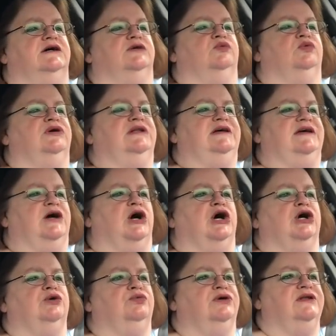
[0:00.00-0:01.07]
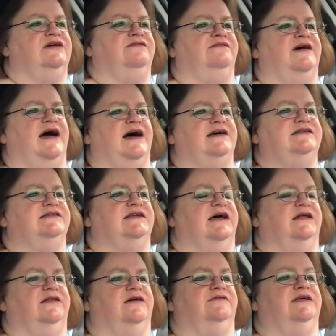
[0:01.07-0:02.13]
really hard, really fast, and I
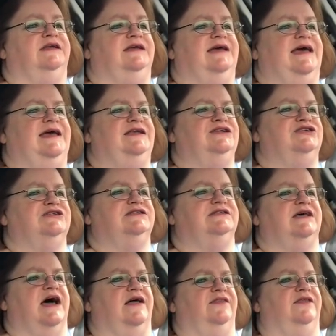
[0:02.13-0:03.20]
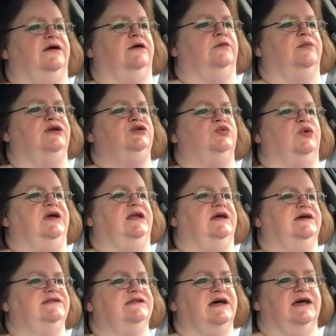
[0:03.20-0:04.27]
loved it. And Caden just sat there between
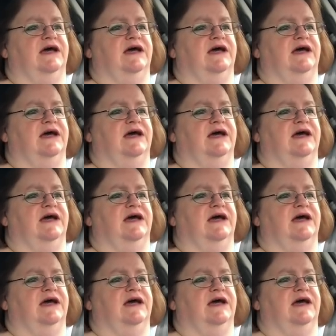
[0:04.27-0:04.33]
us.